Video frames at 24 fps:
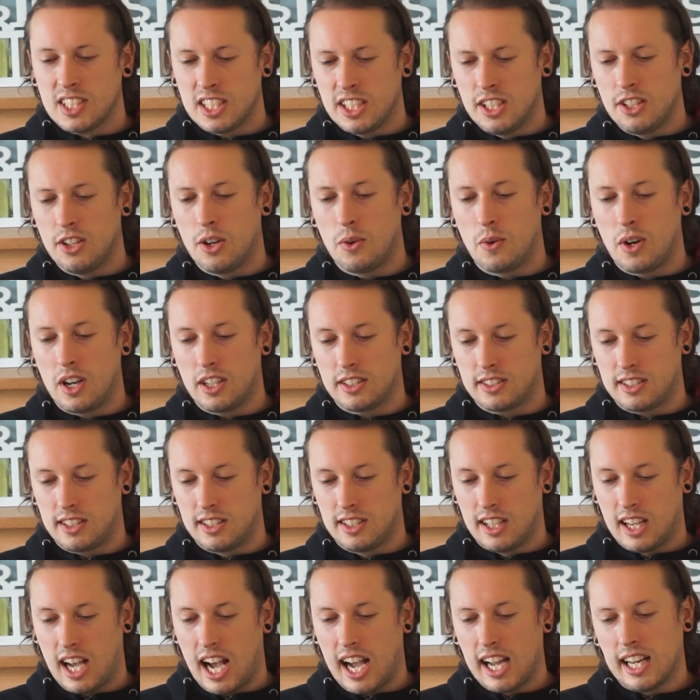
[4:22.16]
You know what?
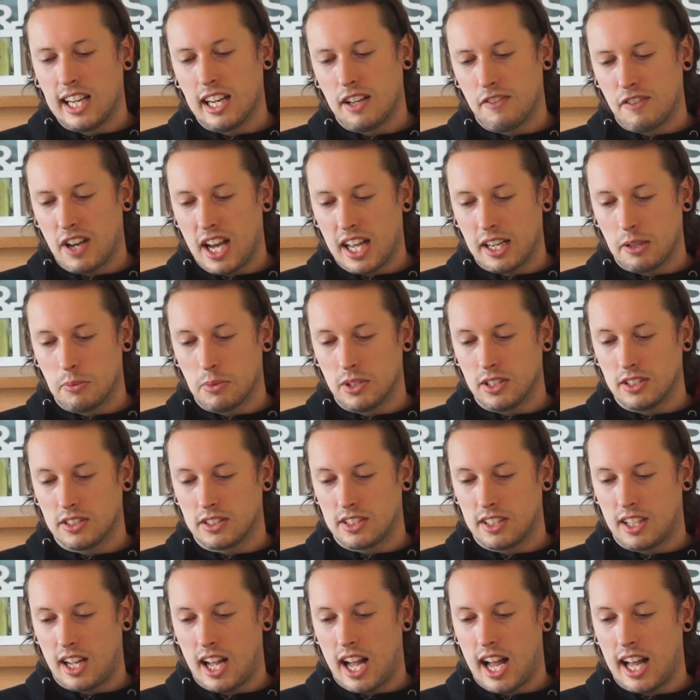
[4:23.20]
I love animals,
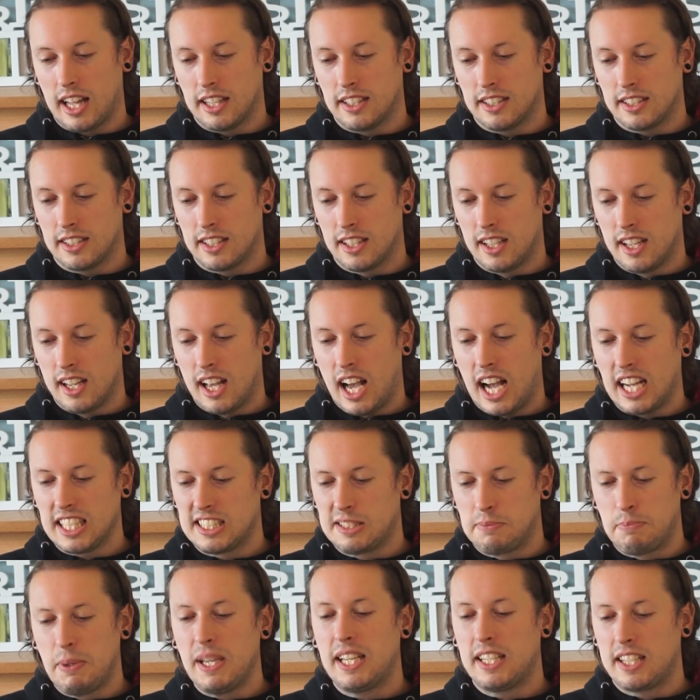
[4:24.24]
and I
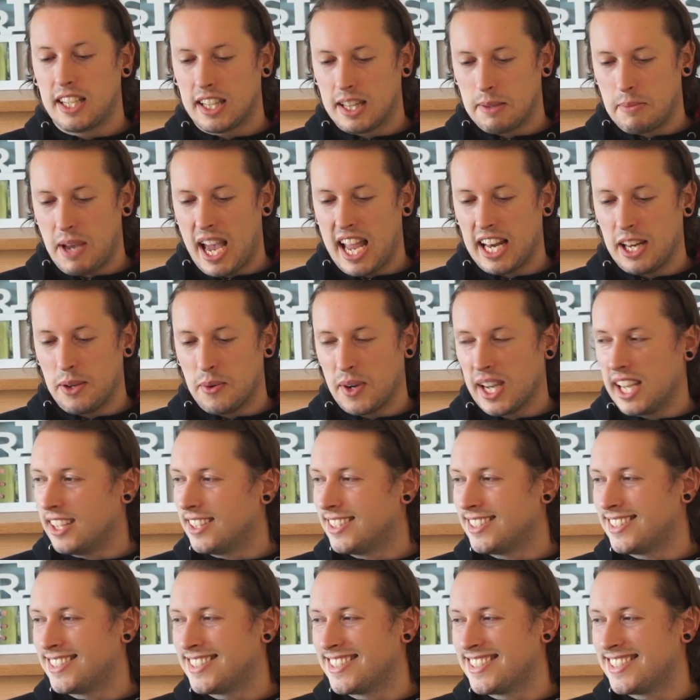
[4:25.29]
speak to them anyway.